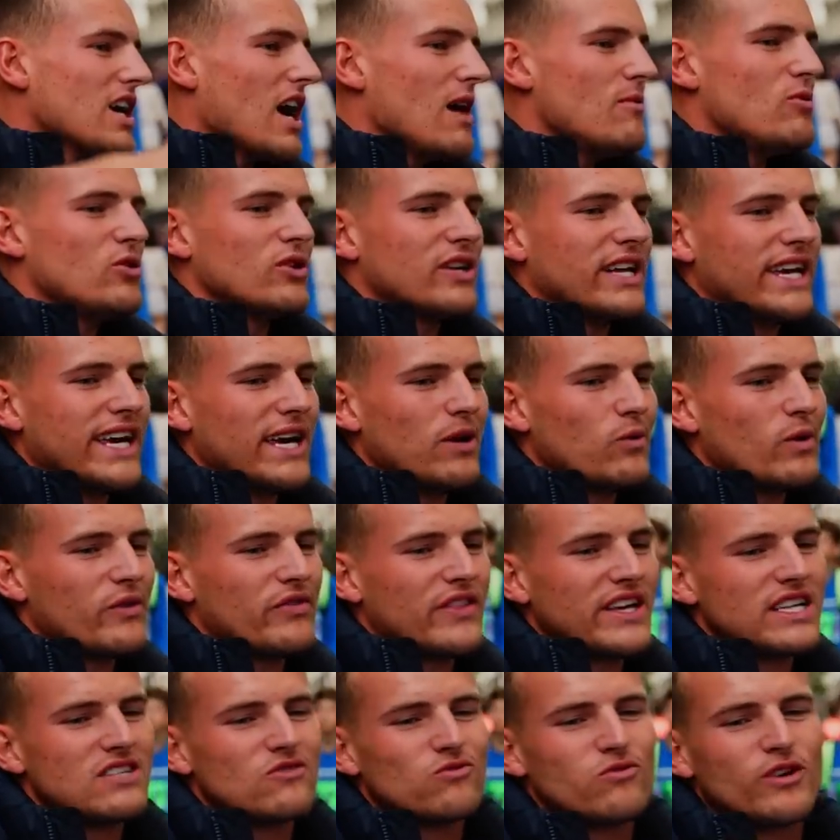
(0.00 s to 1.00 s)
come on here
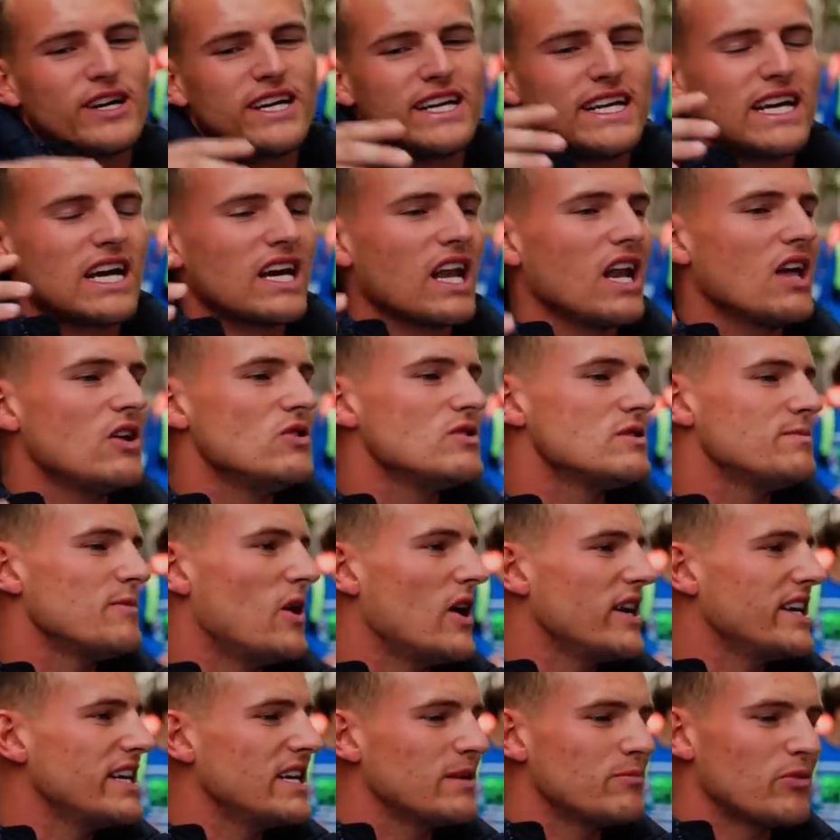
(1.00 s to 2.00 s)
with this really
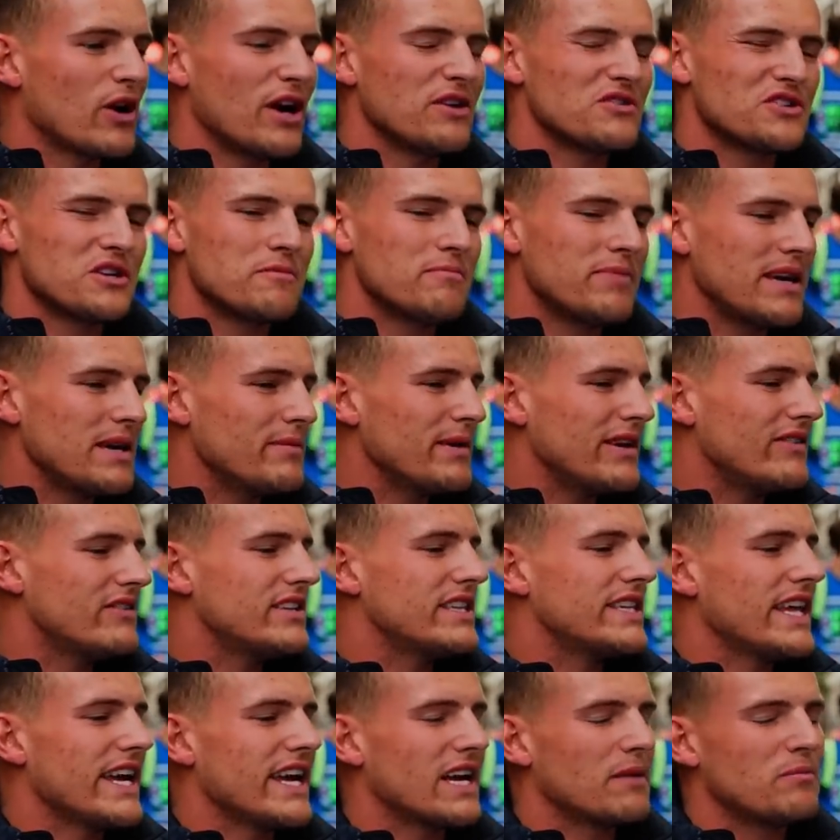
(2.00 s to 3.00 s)
closed-minded approach and be a bit of
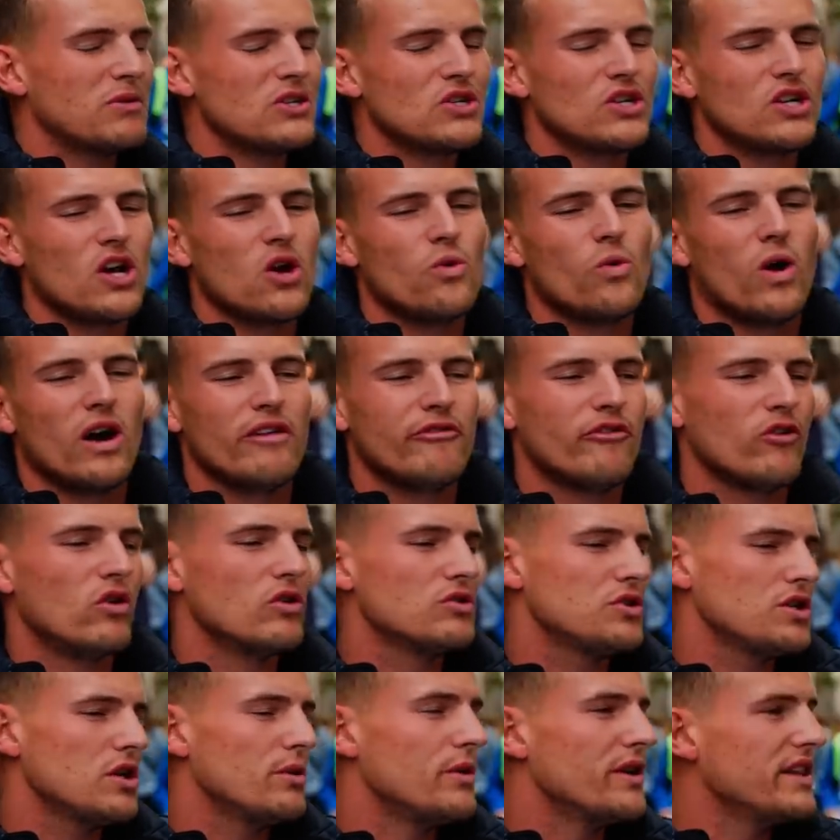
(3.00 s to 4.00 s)
a dick. But you know what? I
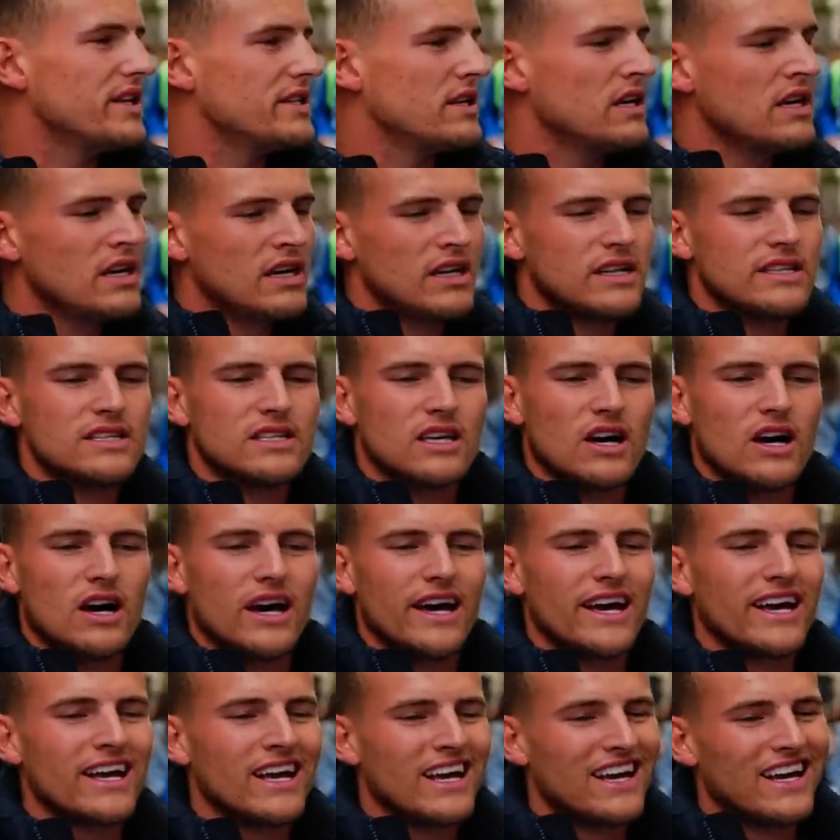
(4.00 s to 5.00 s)
thought. Do you know what? This
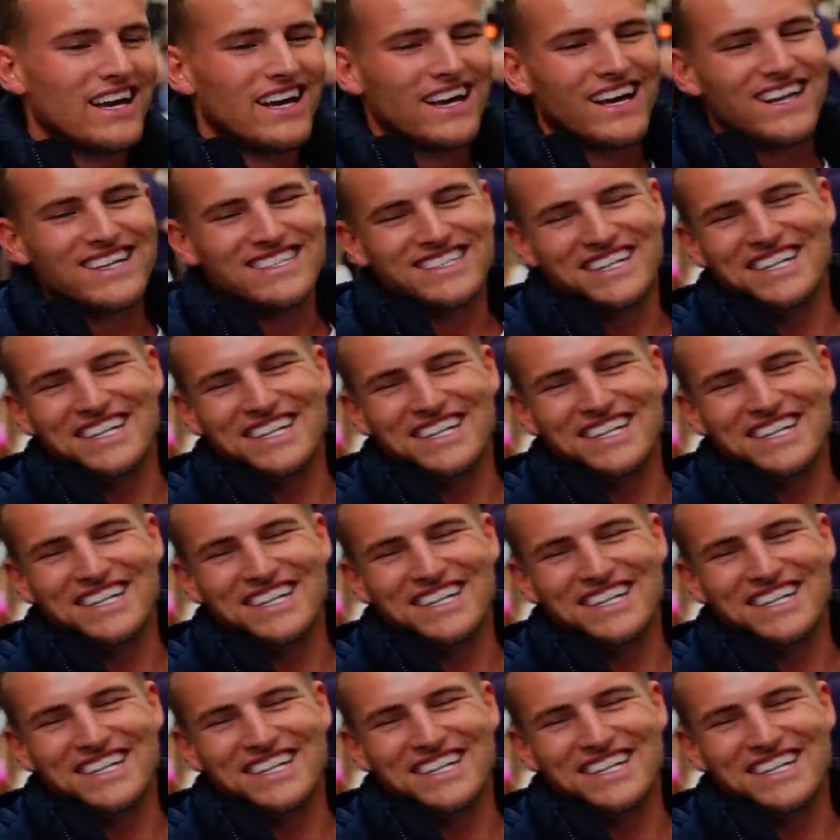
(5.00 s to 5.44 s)
guy, he's